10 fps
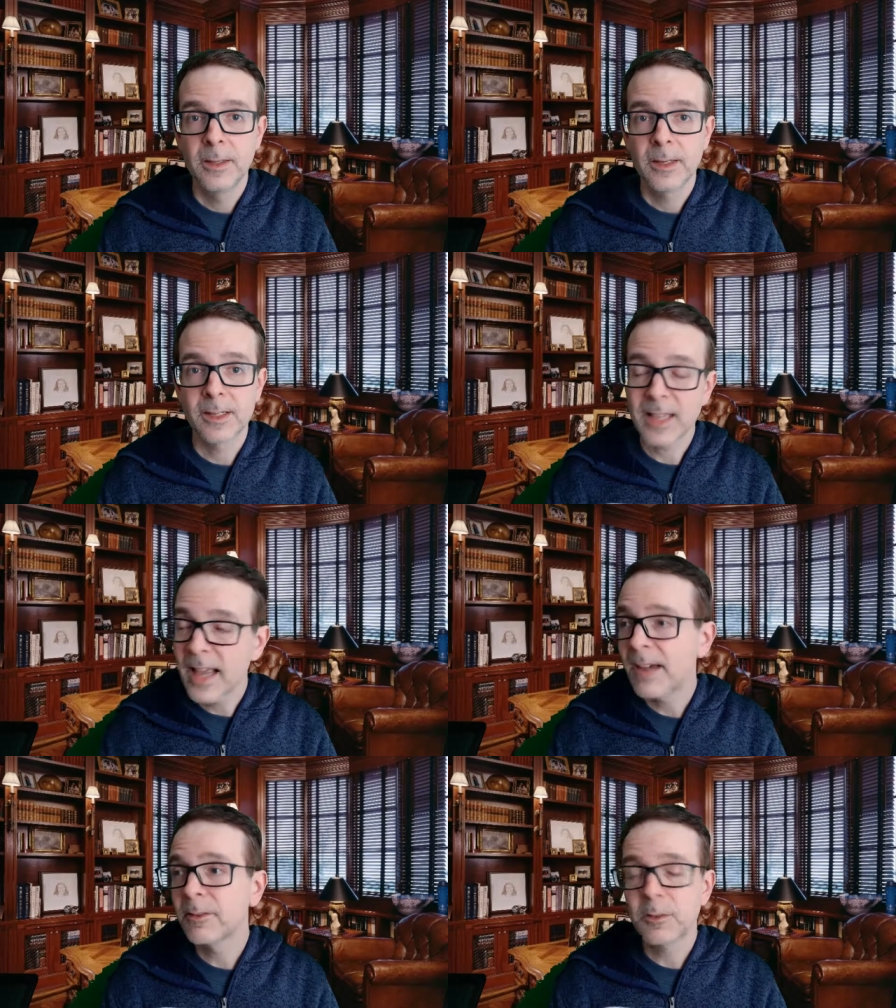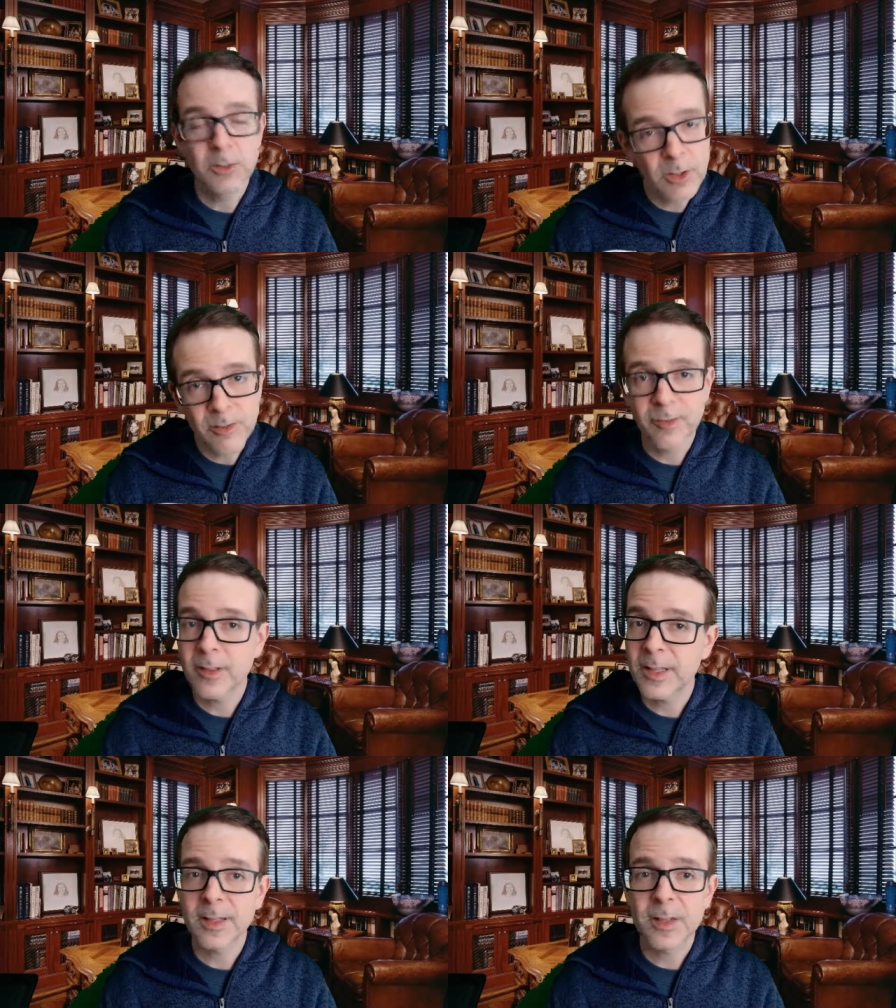Because I have a good
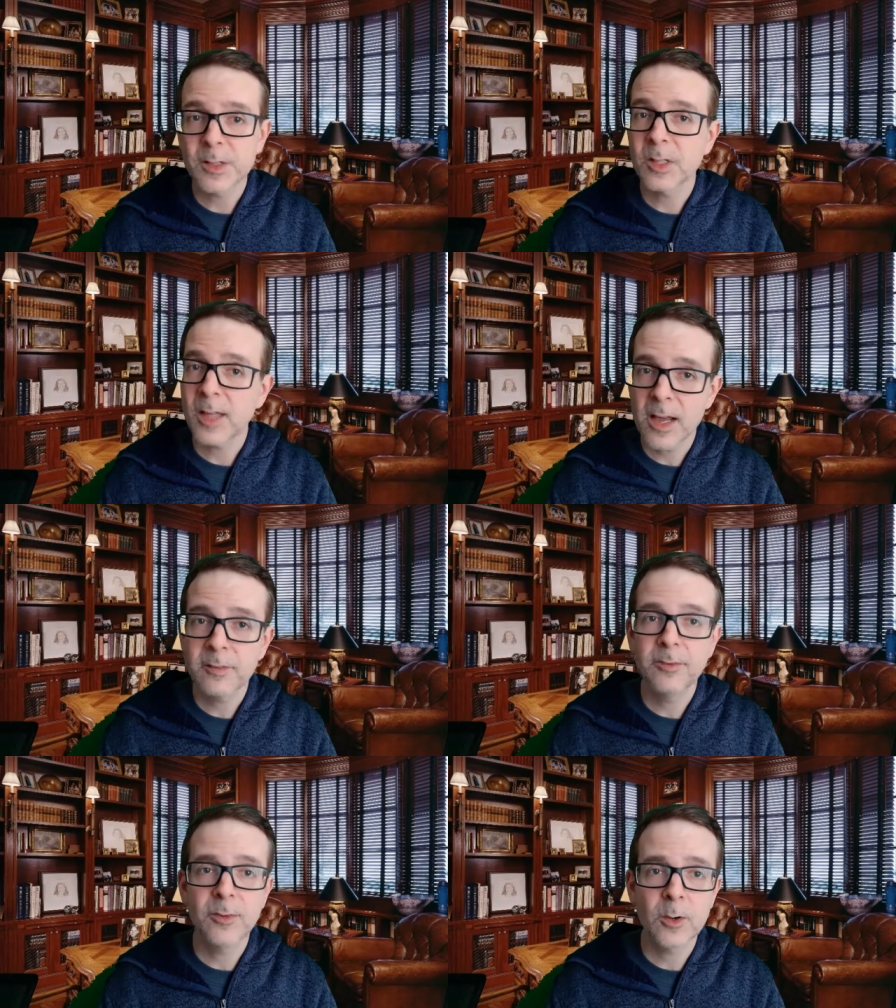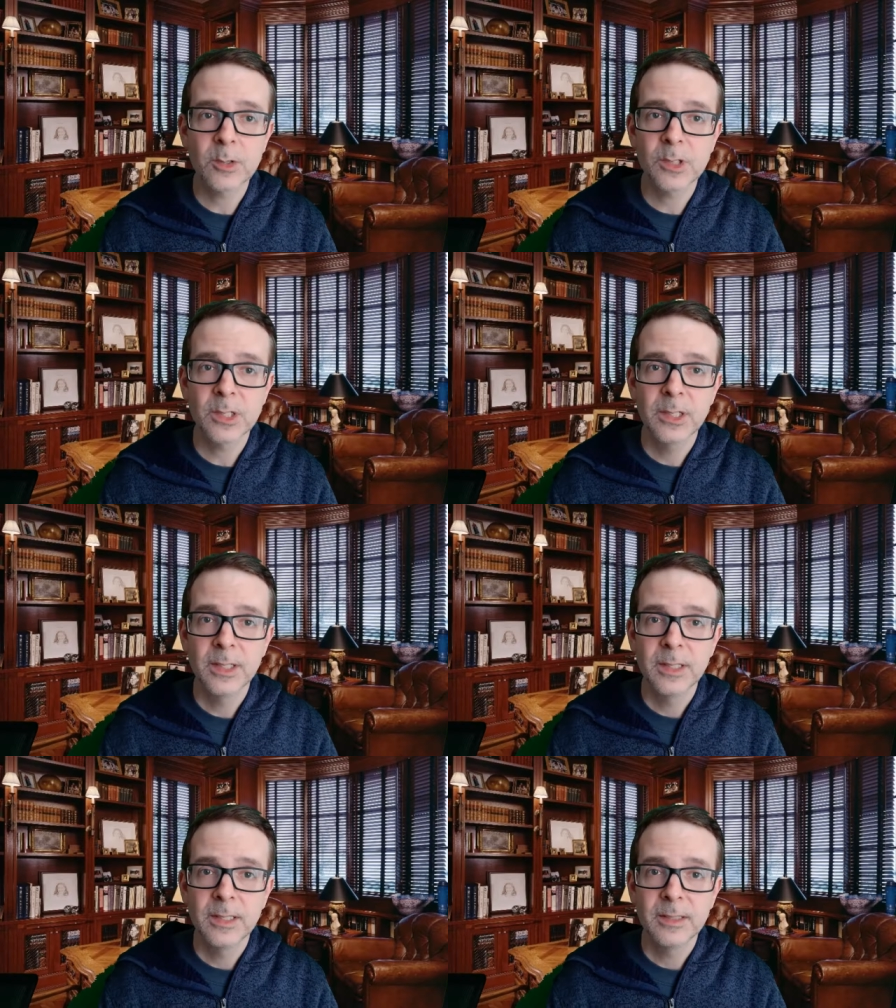feeling that there's a lot of folks,
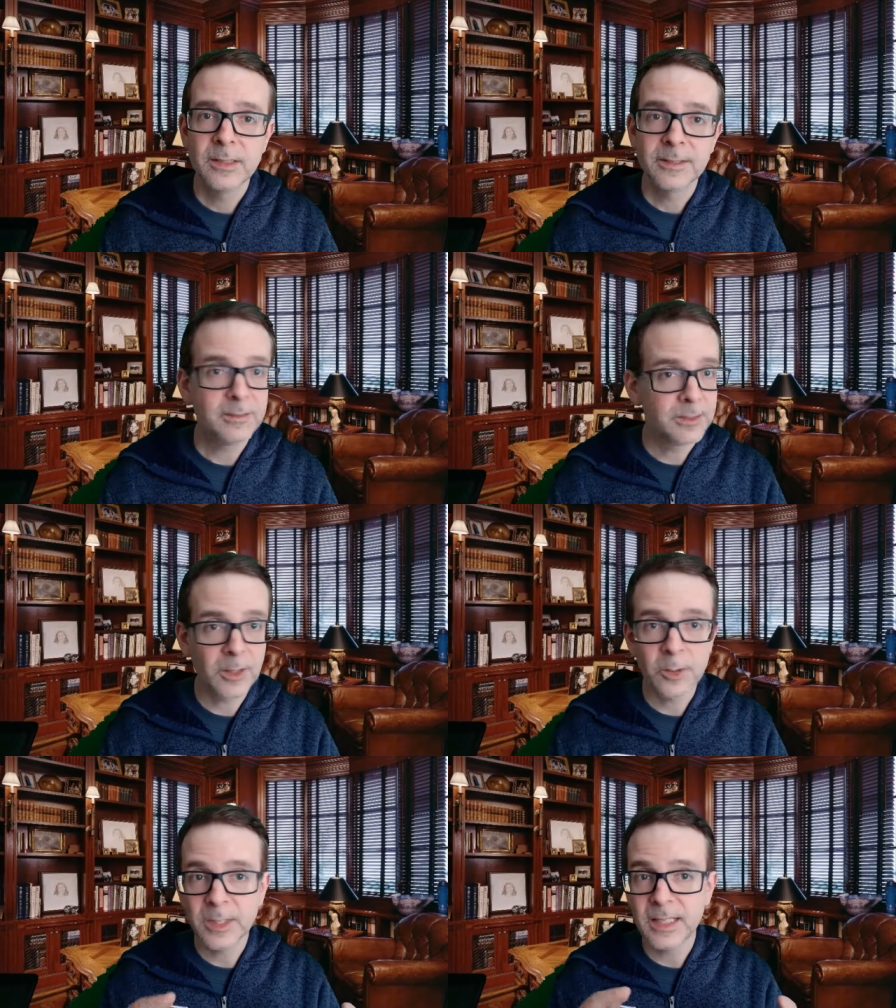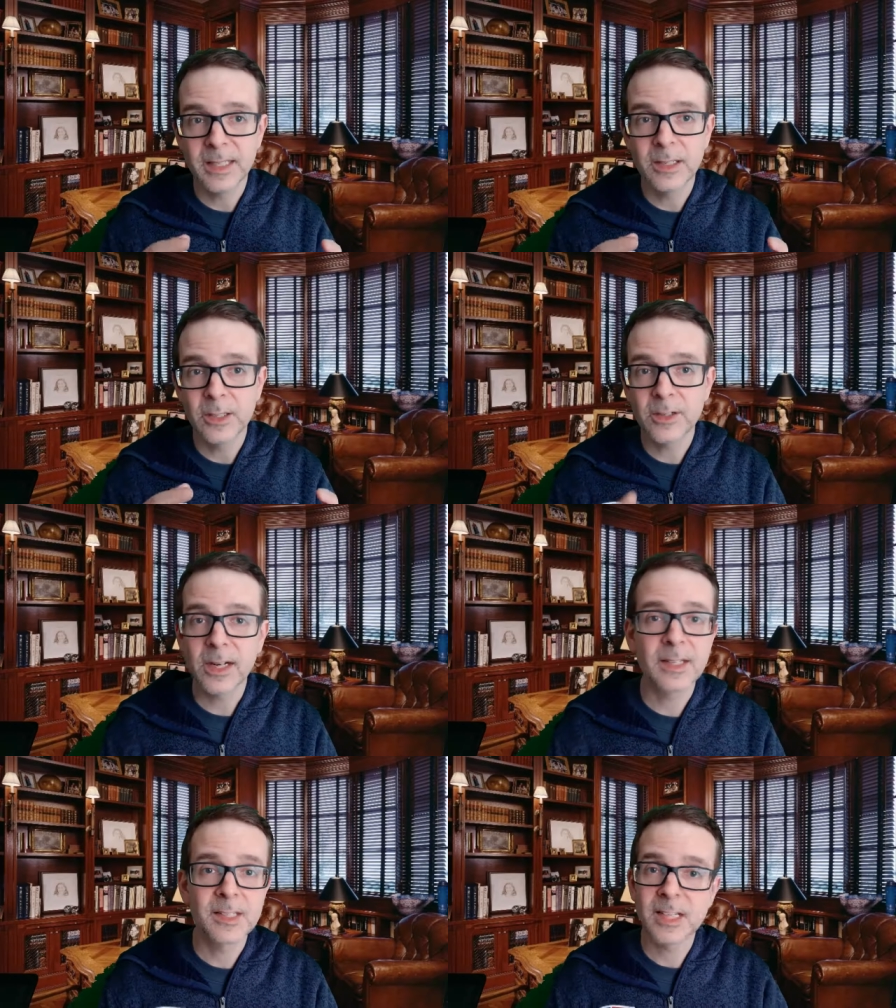not only in the
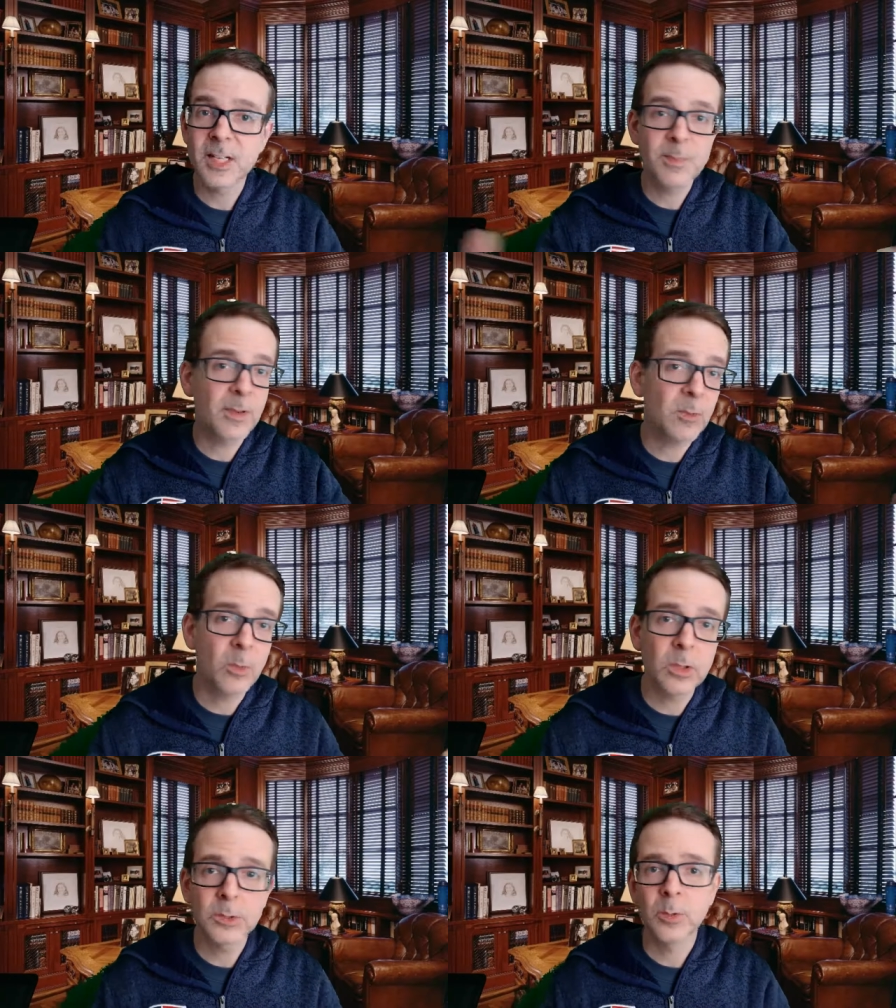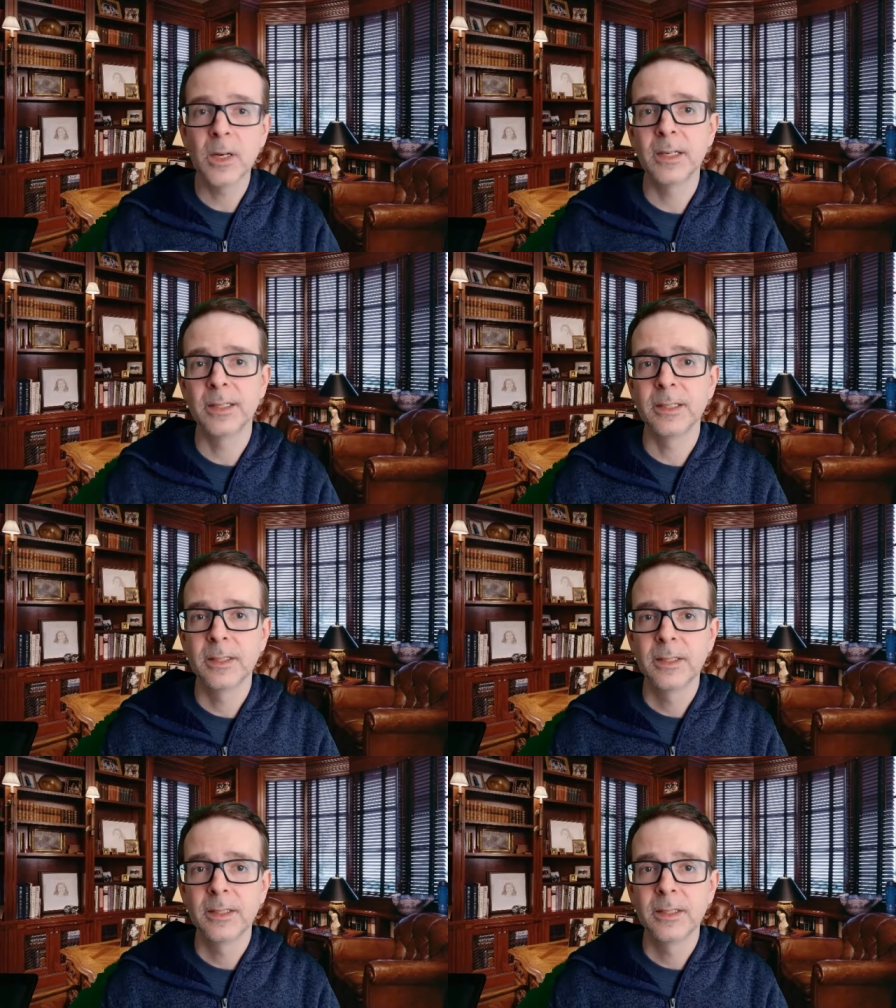United States, but worldwide,